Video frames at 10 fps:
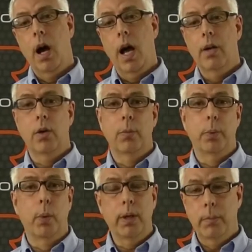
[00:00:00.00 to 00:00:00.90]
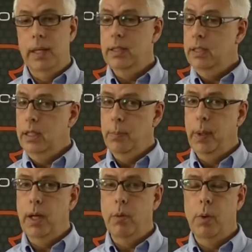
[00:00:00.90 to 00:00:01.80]
I could point my CD
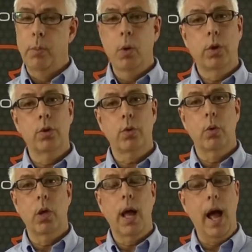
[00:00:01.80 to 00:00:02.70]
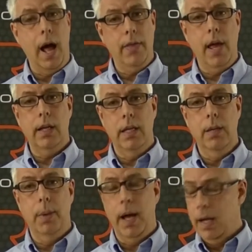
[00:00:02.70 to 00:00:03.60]
player remote control at that
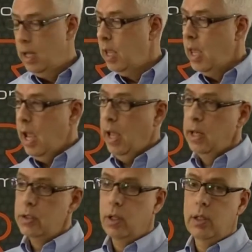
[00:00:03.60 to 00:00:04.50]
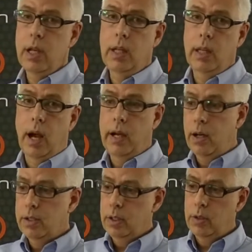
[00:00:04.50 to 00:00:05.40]
keypad, and it's going to take the
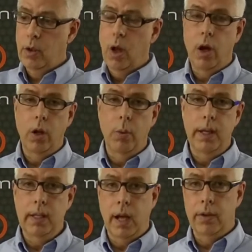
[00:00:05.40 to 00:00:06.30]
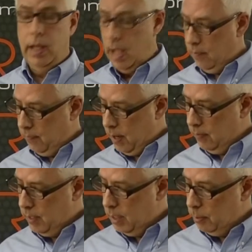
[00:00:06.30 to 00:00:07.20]
IR signal all the way down the
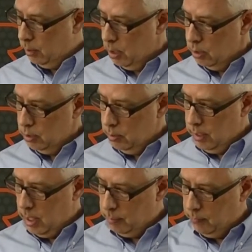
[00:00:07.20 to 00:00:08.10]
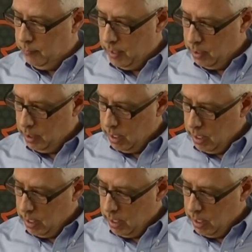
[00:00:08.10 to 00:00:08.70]
Cat5 cable to the amplifier.